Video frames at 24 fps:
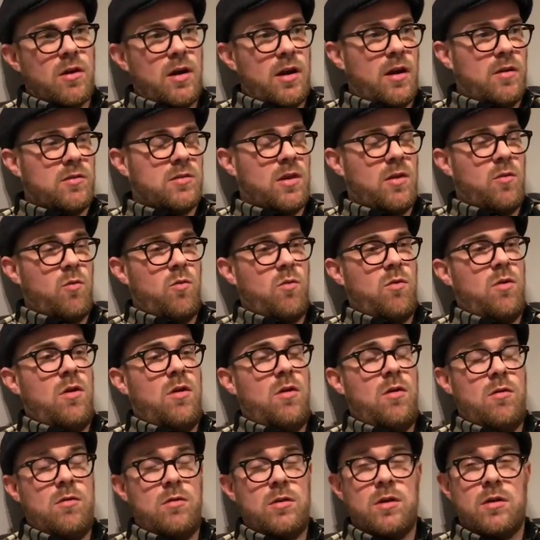And I was like,
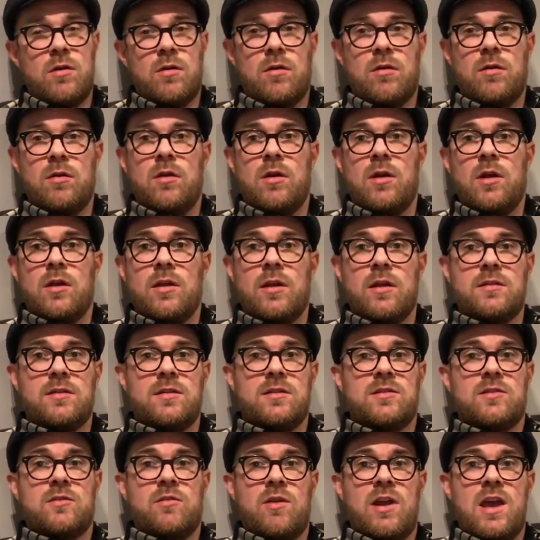"Whoa, you know, this
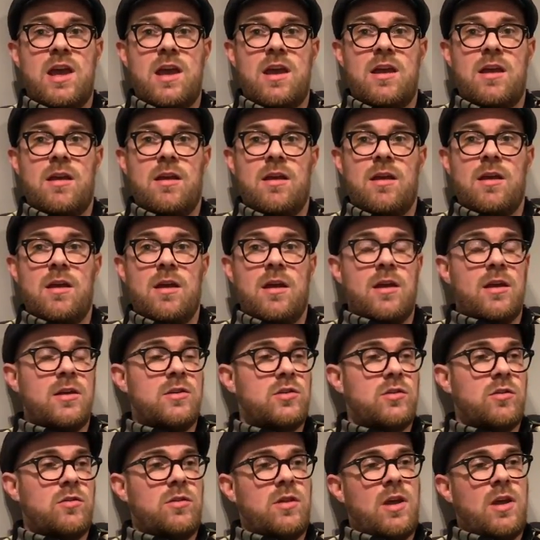is great." And so